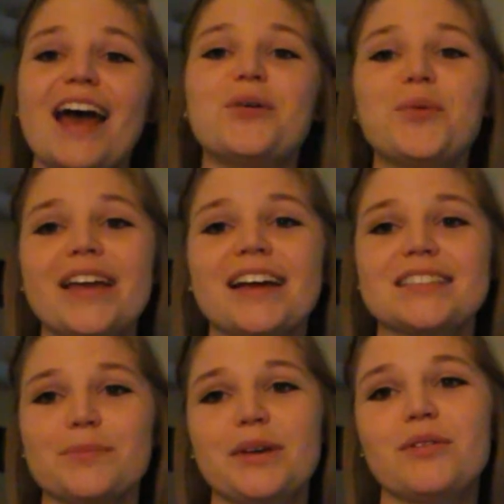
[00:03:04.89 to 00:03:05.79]
and we
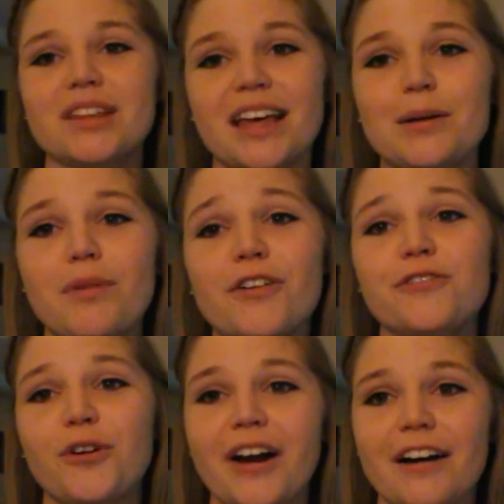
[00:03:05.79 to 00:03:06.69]
get to be with him
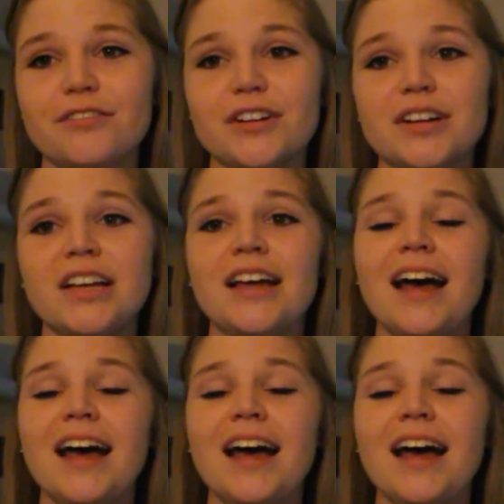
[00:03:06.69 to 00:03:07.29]
forever.